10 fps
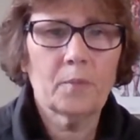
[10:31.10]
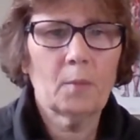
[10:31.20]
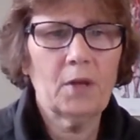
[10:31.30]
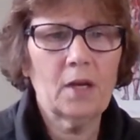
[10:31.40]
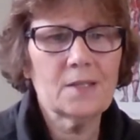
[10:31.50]

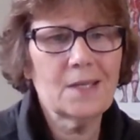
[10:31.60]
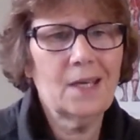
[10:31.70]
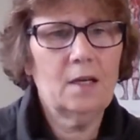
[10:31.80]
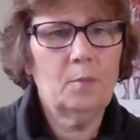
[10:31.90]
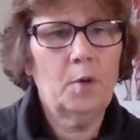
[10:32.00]
because I
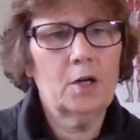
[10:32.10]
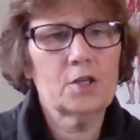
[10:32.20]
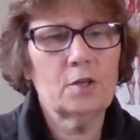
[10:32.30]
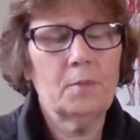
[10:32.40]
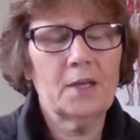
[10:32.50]
had a
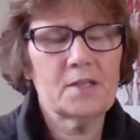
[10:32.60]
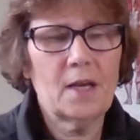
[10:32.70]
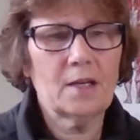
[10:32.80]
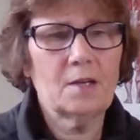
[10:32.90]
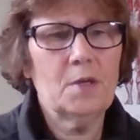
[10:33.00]
partial
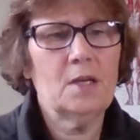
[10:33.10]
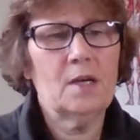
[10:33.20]
mastectomy,